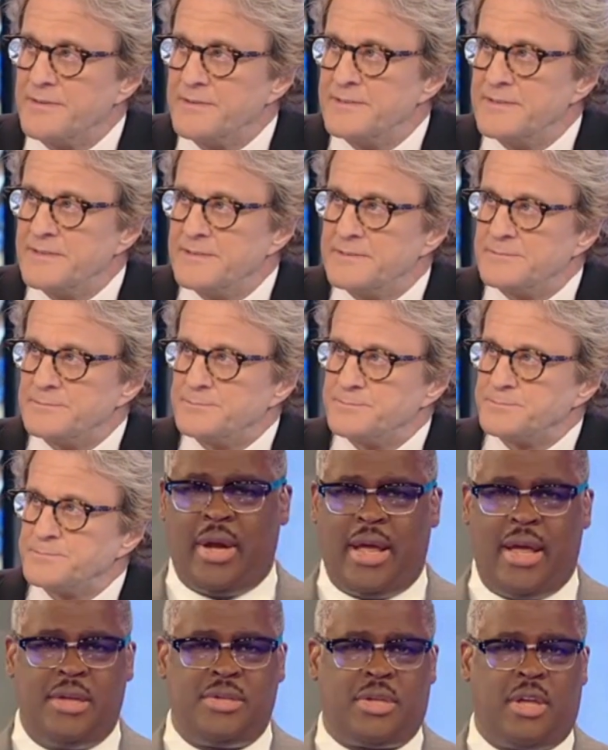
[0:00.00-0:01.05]
Quick, guys, I want
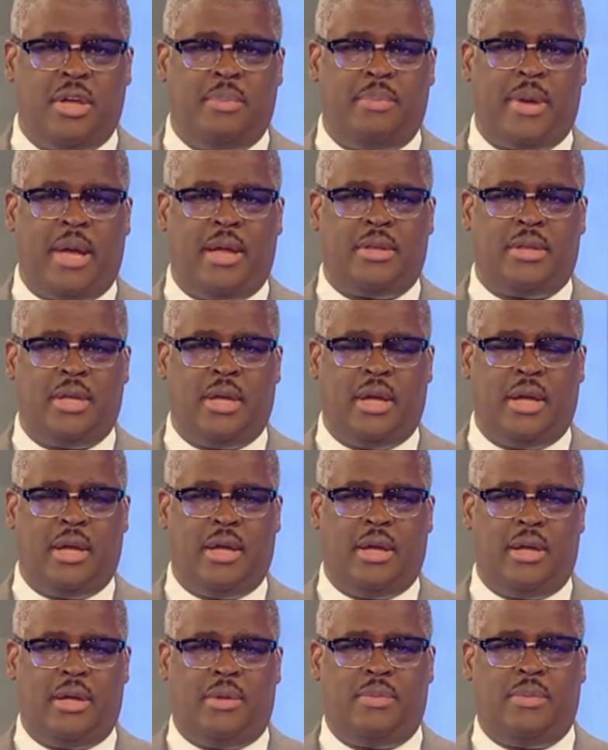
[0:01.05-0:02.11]
to ask you about
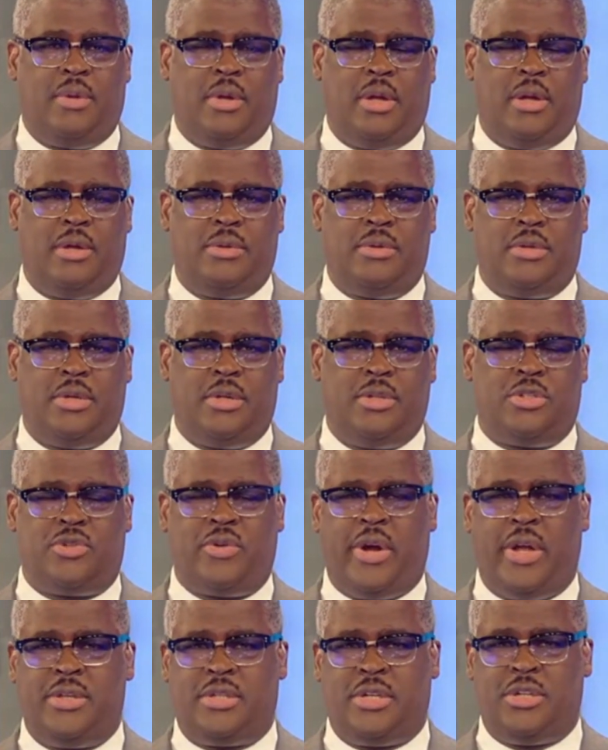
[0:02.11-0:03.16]
the
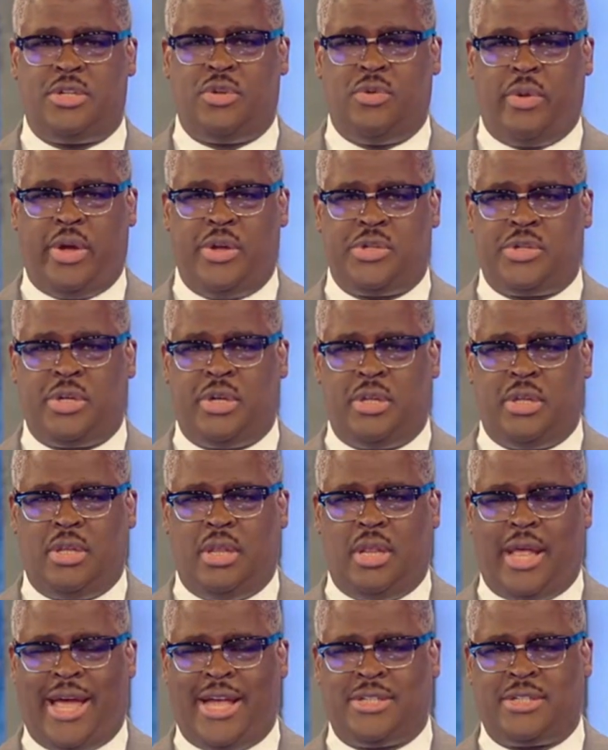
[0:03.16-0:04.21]
trade situation.
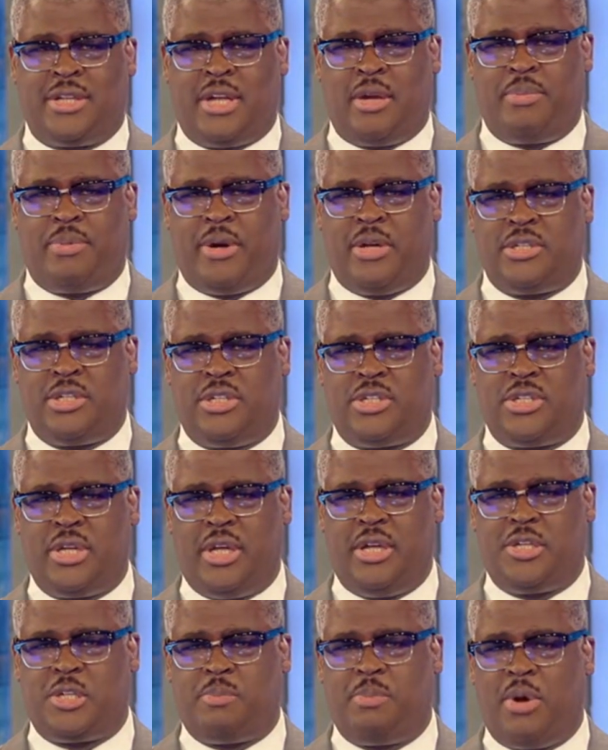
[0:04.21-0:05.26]
Last night, President
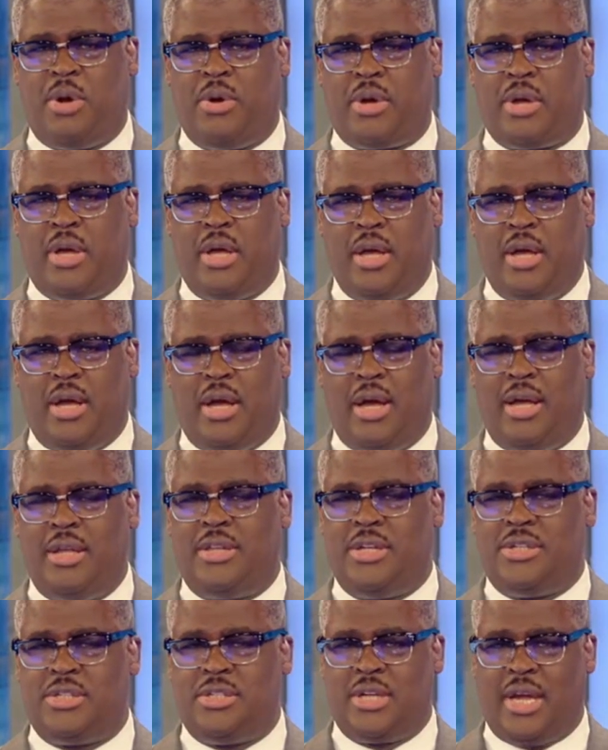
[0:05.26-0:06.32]
Xi spoke.
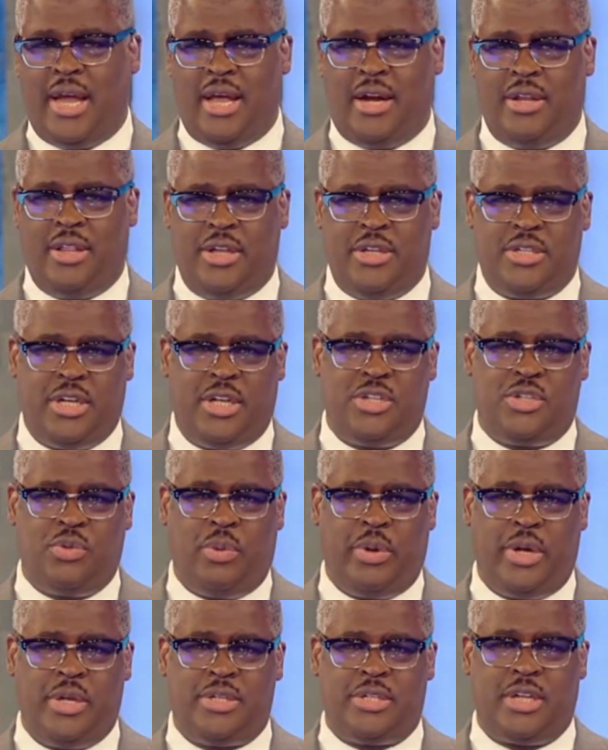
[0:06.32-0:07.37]
This is ahead of the
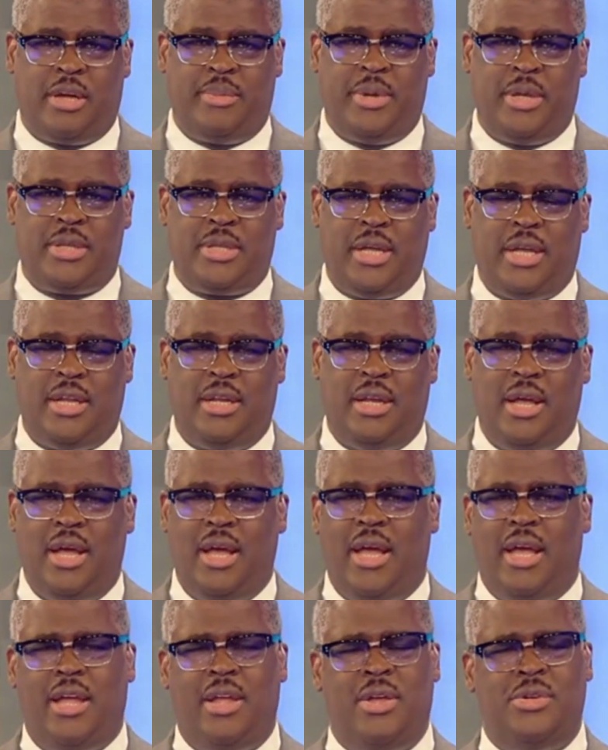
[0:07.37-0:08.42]
G20 summit, and
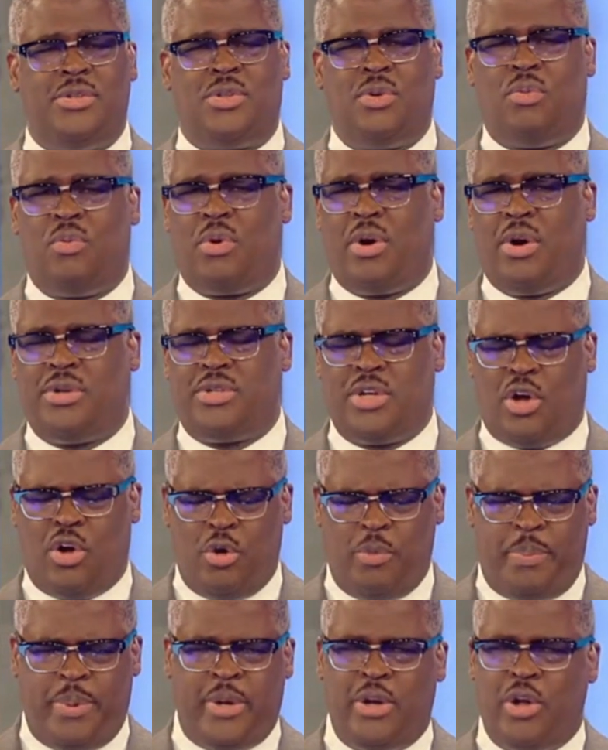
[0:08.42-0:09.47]
he used the words
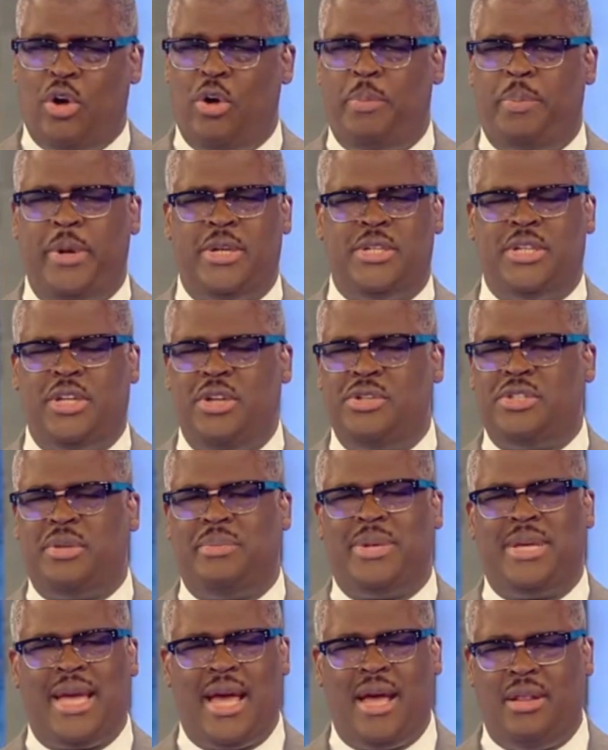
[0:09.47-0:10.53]
openness. He used
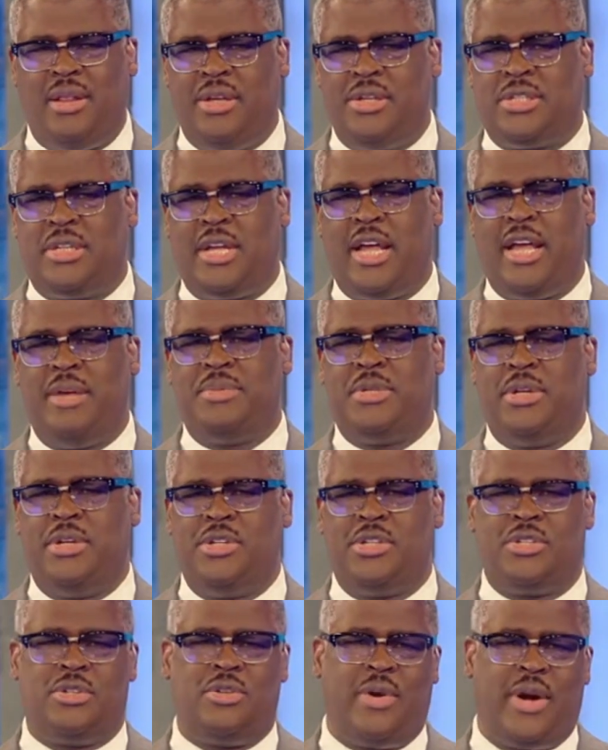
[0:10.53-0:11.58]
them countless times, and
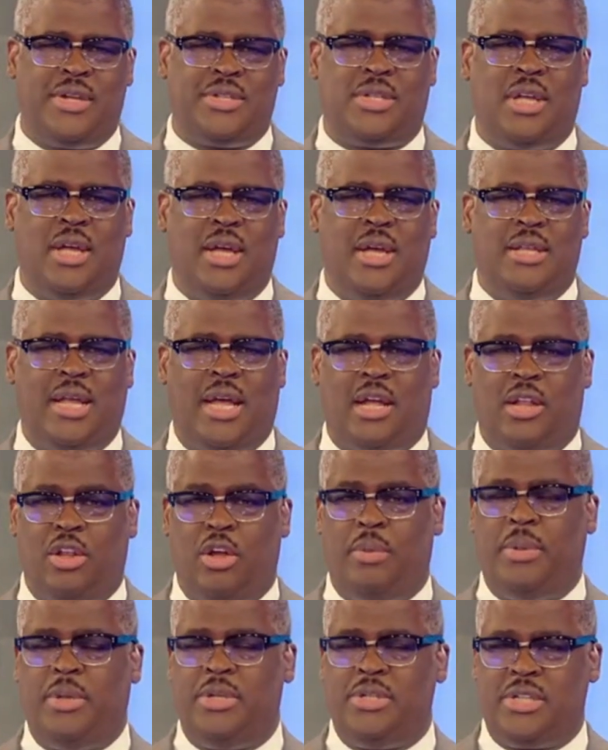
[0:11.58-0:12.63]
he stressed that
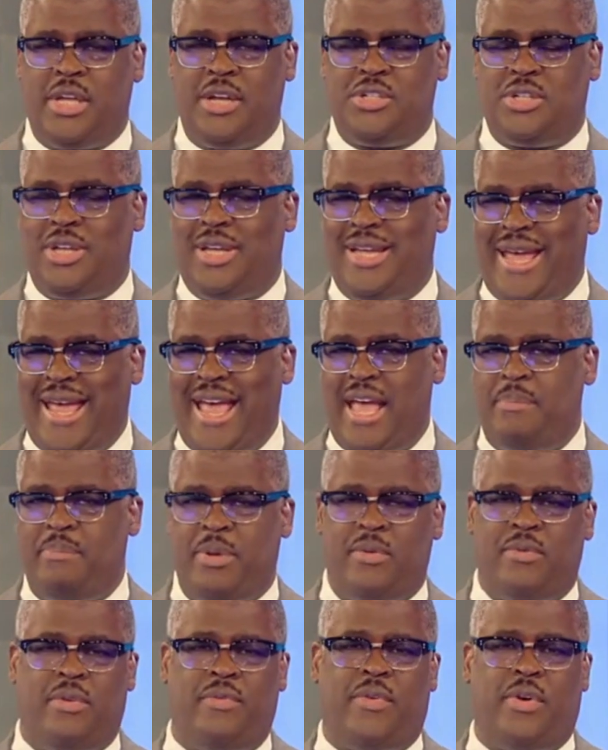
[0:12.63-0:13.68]
globalization can't
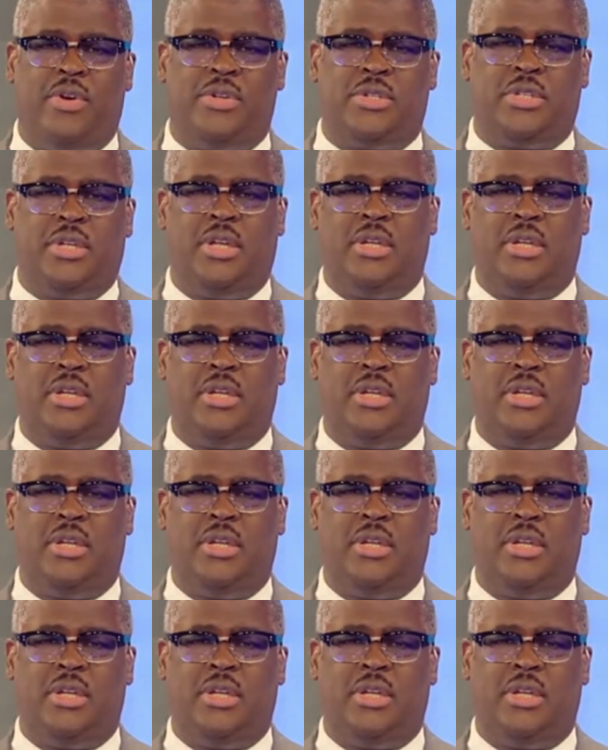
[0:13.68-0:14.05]
be reversed.